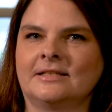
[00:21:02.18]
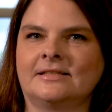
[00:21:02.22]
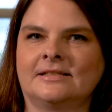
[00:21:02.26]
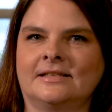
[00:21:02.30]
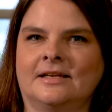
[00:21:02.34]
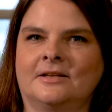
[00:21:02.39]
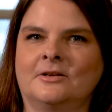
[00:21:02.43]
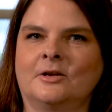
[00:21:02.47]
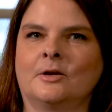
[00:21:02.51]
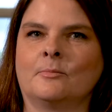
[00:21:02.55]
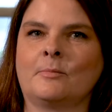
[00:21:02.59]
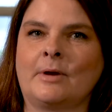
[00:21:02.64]

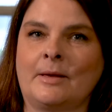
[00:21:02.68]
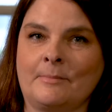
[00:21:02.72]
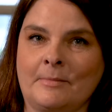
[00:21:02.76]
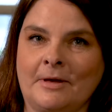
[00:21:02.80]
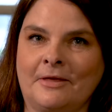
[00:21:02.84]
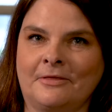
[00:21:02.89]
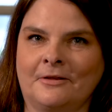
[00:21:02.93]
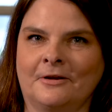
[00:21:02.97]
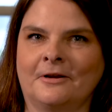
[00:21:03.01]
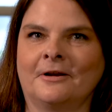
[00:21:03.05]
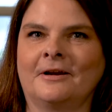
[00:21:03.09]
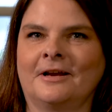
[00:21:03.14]
this and you're my
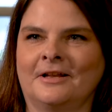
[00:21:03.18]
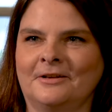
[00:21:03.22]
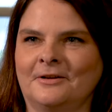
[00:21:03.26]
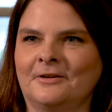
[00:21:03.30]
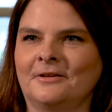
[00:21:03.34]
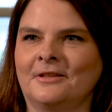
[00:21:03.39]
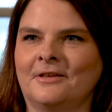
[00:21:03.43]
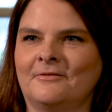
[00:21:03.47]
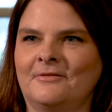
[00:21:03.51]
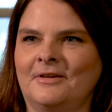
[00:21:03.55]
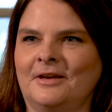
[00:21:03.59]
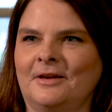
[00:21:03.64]
mother and
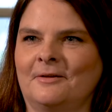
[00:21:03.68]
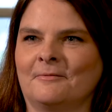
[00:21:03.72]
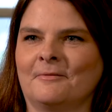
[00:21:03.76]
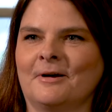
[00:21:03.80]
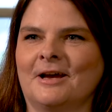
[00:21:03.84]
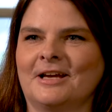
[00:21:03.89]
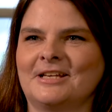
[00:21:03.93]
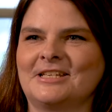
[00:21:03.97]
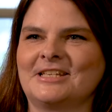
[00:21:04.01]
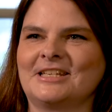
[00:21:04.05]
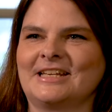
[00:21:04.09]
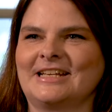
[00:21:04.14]
you're living in
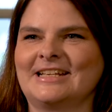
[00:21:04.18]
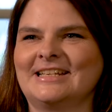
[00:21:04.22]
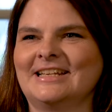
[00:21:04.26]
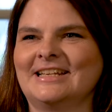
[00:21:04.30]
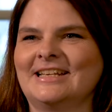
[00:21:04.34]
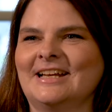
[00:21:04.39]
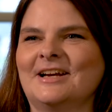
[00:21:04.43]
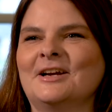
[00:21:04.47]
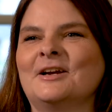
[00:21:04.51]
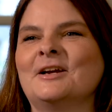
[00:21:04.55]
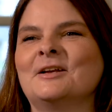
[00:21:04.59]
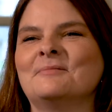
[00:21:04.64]

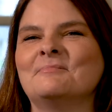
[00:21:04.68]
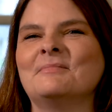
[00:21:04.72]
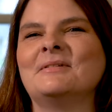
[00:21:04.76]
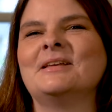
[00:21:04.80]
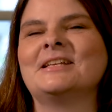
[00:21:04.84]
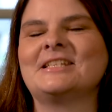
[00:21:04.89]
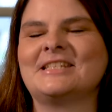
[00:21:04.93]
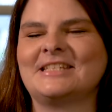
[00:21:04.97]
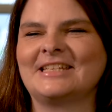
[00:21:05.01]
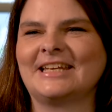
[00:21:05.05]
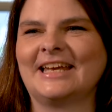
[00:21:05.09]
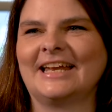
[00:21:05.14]
Washington or in
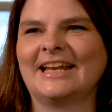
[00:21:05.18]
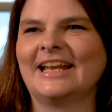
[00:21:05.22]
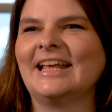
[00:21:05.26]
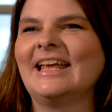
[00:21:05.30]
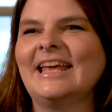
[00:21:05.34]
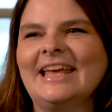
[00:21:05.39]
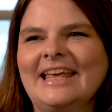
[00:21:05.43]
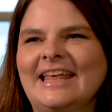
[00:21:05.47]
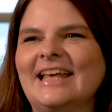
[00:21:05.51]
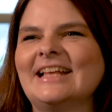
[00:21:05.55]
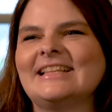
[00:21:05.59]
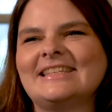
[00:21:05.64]
Michigan,
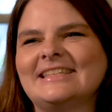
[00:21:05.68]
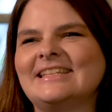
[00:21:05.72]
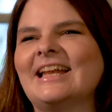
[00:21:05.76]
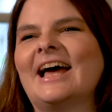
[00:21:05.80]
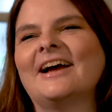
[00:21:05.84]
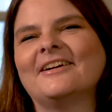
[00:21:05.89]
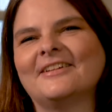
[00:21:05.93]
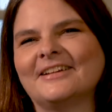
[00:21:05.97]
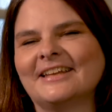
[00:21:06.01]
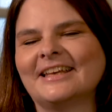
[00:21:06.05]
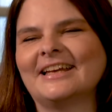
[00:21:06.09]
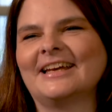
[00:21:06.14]
it's
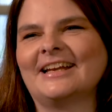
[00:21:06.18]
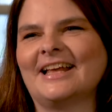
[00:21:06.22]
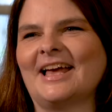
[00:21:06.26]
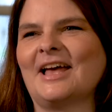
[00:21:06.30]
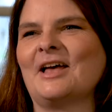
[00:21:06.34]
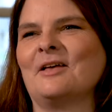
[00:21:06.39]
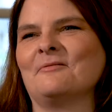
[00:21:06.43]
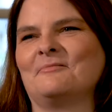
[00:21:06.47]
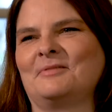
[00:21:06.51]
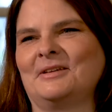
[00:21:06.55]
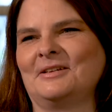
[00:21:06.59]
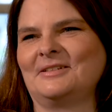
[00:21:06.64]
not really going to
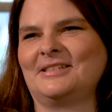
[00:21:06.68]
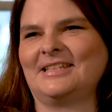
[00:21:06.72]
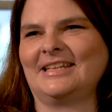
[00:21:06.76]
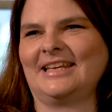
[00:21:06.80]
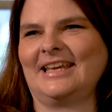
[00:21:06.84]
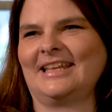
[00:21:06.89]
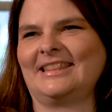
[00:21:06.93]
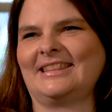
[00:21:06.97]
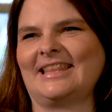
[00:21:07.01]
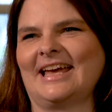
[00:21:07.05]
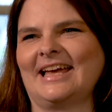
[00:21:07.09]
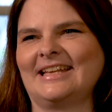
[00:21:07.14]
help you to
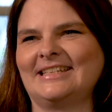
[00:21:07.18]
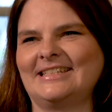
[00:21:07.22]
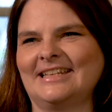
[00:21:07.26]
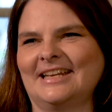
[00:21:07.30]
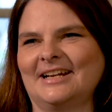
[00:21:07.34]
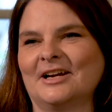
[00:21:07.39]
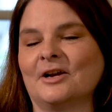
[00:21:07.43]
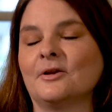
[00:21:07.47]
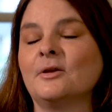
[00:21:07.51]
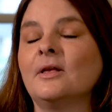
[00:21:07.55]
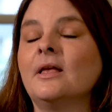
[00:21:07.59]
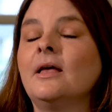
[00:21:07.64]
get that
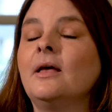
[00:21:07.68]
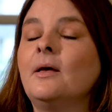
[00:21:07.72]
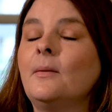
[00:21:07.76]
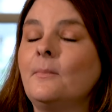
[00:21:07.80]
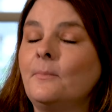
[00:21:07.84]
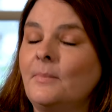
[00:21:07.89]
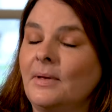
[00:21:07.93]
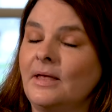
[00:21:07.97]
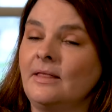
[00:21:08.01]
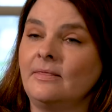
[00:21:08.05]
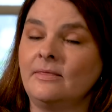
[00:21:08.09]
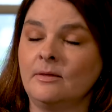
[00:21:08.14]
dinner.
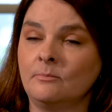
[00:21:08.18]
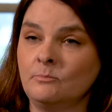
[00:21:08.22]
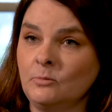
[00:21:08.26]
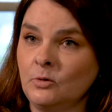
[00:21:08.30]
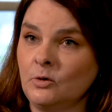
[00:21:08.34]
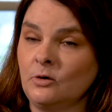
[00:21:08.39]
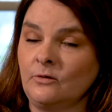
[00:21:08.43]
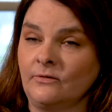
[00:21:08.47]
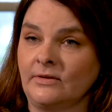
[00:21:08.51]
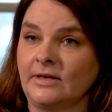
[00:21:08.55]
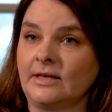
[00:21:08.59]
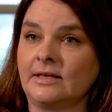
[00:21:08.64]
But the
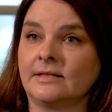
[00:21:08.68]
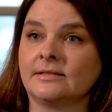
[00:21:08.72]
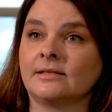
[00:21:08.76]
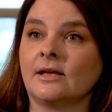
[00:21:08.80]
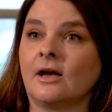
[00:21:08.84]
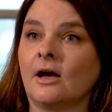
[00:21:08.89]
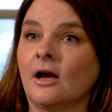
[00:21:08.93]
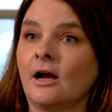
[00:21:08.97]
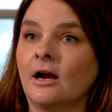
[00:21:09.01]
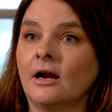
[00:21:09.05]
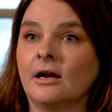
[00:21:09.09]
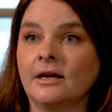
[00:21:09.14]
movies
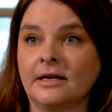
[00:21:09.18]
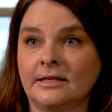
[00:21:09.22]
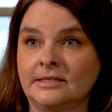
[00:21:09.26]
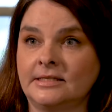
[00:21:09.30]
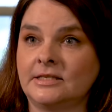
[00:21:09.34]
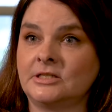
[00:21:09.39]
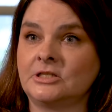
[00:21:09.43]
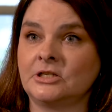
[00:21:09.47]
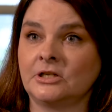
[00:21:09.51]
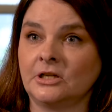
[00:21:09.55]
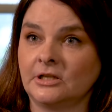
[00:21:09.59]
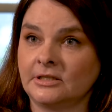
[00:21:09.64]
are a
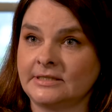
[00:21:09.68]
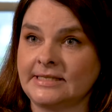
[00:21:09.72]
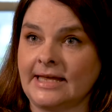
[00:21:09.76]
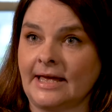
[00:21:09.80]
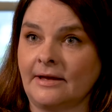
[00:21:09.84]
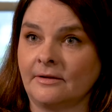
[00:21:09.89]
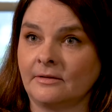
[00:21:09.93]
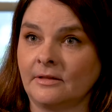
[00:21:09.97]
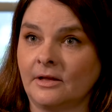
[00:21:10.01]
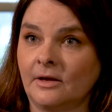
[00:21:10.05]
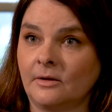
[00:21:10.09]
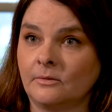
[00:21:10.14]
digital
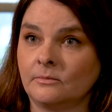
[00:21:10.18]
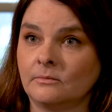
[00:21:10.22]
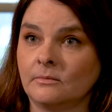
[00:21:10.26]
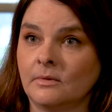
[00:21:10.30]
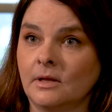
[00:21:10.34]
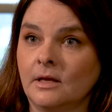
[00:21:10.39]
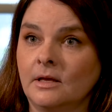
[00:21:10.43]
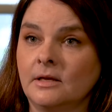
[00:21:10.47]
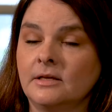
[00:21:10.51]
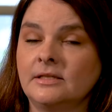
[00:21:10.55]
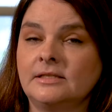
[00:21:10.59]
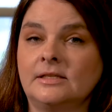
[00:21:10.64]

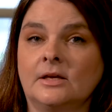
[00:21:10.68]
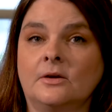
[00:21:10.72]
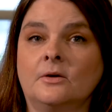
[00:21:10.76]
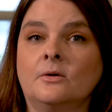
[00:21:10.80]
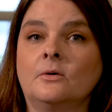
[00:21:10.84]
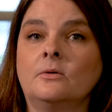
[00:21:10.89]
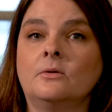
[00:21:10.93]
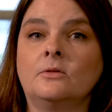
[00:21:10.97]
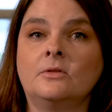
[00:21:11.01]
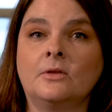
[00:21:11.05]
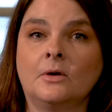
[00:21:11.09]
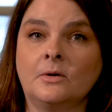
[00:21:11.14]
download,
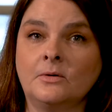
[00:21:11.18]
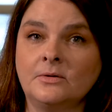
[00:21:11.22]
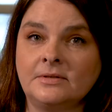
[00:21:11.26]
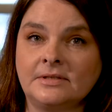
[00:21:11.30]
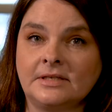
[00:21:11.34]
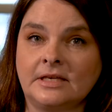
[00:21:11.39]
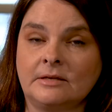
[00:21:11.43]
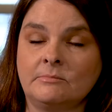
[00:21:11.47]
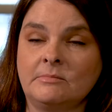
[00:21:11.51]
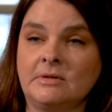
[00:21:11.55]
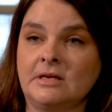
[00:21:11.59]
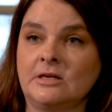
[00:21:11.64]
so those
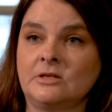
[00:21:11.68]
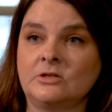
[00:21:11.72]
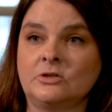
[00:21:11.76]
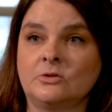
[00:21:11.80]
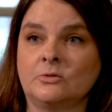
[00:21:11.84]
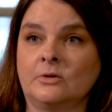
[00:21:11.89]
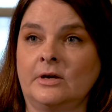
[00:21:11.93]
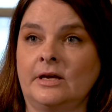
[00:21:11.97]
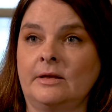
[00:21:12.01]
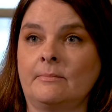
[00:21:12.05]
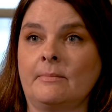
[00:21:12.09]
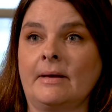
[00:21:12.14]
can be
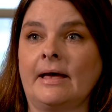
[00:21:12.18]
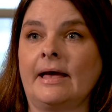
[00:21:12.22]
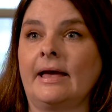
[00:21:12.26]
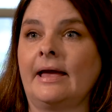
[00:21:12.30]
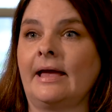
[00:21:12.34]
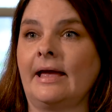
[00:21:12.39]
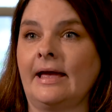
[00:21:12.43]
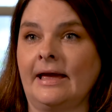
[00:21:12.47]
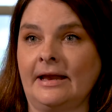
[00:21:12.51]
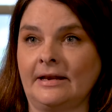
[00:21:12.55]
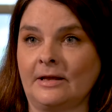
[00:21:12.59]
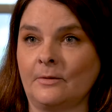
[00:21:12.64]
enjoyed
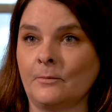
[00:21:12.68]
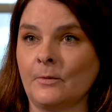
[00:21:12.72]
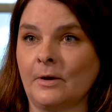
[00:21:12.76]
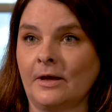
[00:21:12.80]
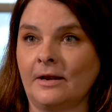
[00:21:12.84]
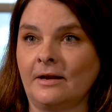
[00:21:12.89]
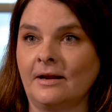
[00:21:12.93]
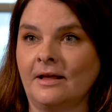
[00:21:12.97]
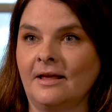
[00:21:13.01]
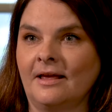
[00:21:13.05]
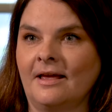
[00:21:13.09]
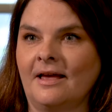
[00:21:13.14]
by
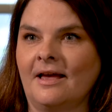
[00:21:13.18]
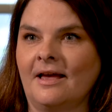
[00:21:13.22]
anyone.